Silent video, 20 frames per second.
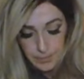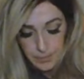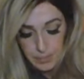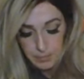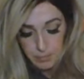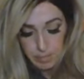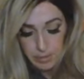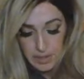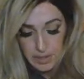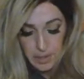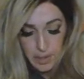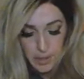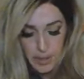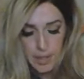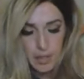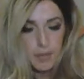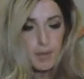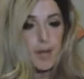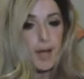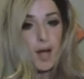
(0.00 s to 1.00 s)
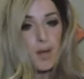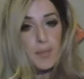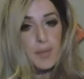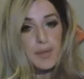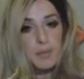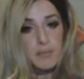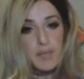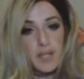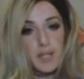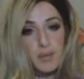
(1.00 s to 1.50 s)
but they're going to be helping
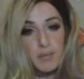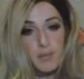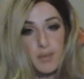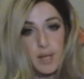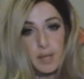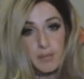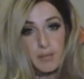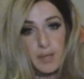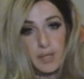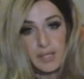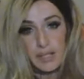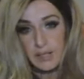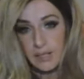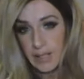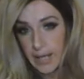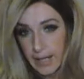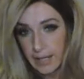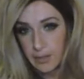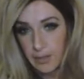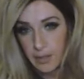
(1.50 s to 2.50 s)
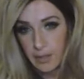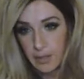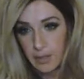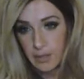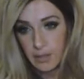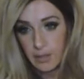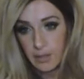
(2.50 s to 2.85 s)
me make money later,